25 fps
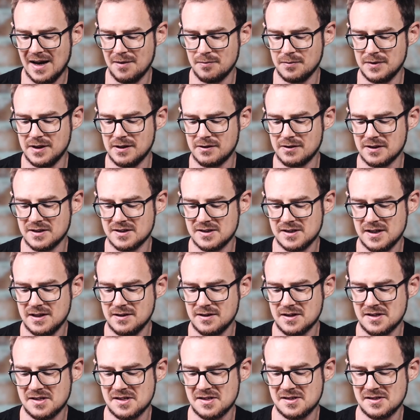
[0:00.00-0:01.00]
You can see
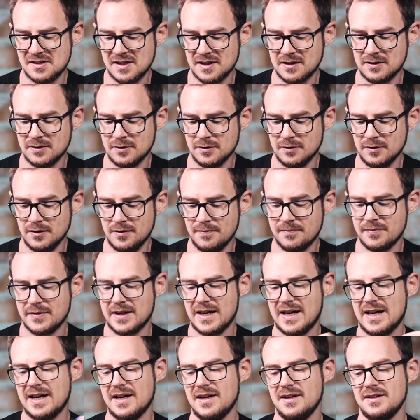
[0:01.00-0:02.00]
there's a signal,
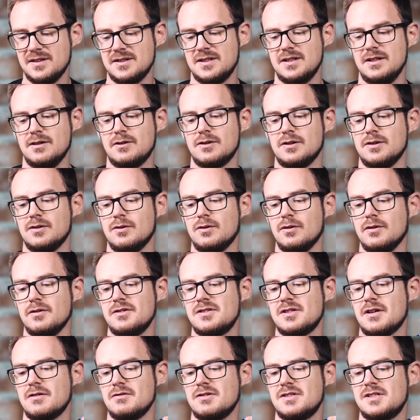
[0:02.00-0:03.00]
and you can
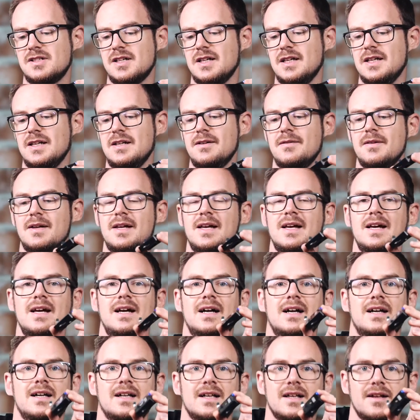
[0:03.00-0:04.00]
also see
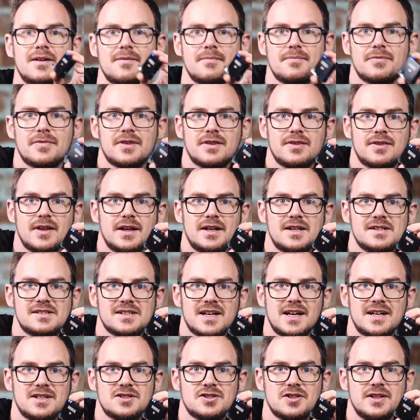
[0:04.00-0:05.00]
that it's
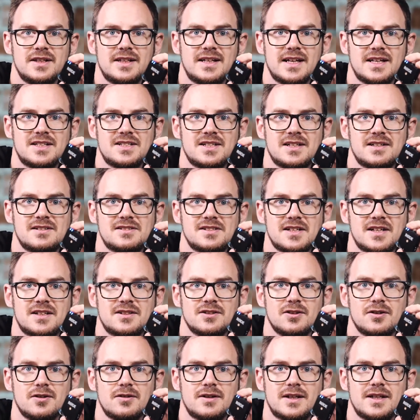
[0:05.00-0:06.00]
actually getting
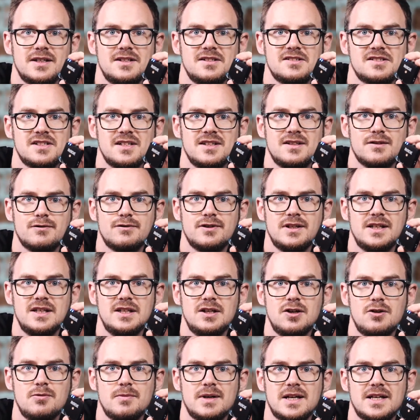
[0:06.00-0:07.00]
signal. Can you see the
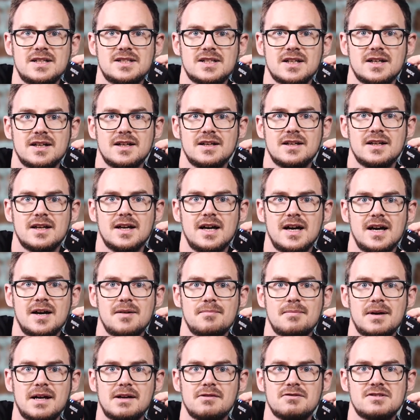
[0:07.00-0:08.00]
VU meter
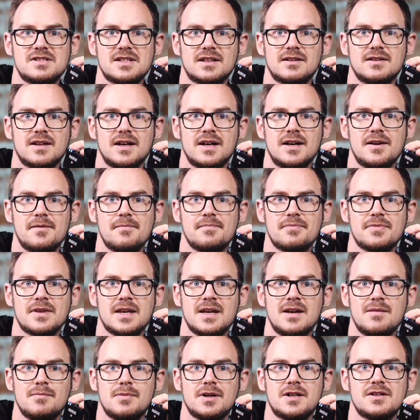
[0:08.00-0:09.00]
bouncing there?
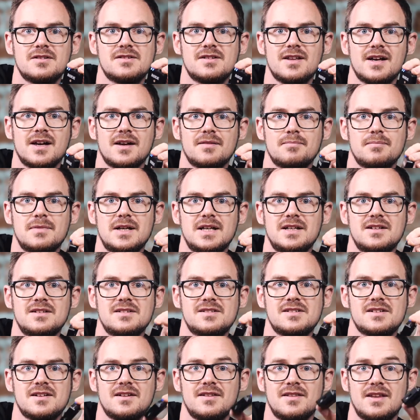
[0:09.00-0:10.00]
Because that
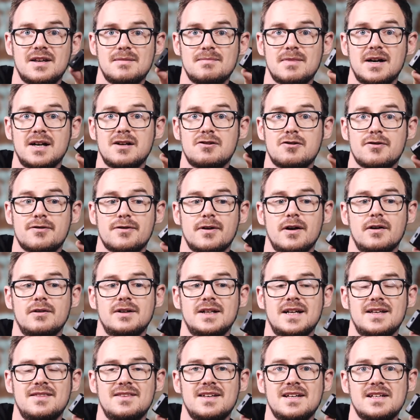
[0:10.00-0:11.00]
means the microphone
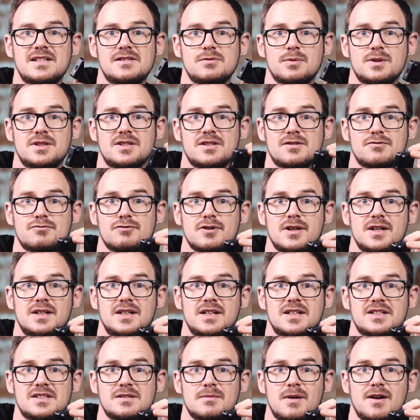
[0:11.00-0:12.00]
in this, which is right
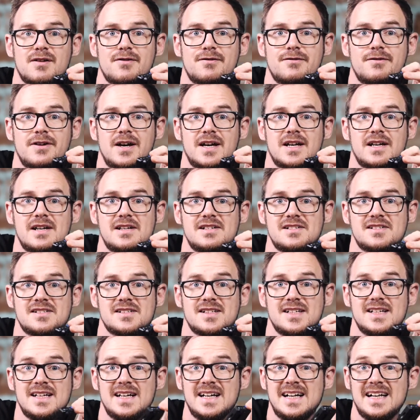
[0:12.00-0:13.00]
next to my face,
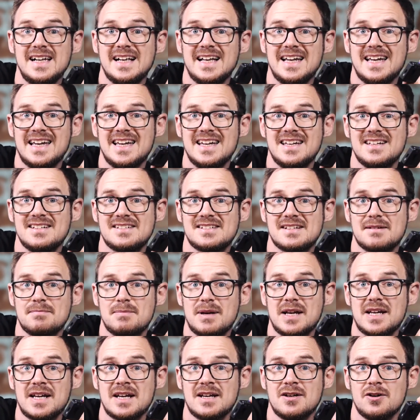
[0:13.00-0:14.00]
is
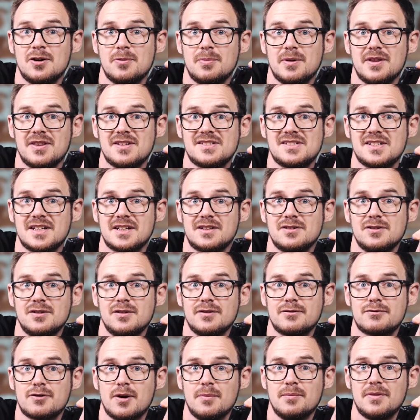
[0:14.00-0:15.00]
picking up the
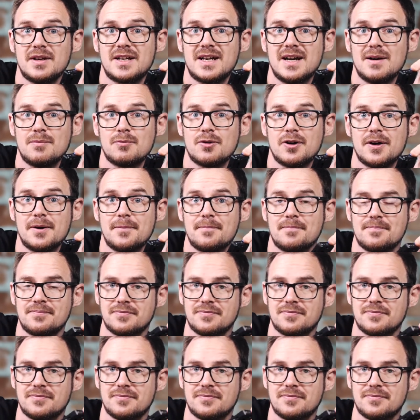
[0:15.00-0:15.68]
signal from the camera.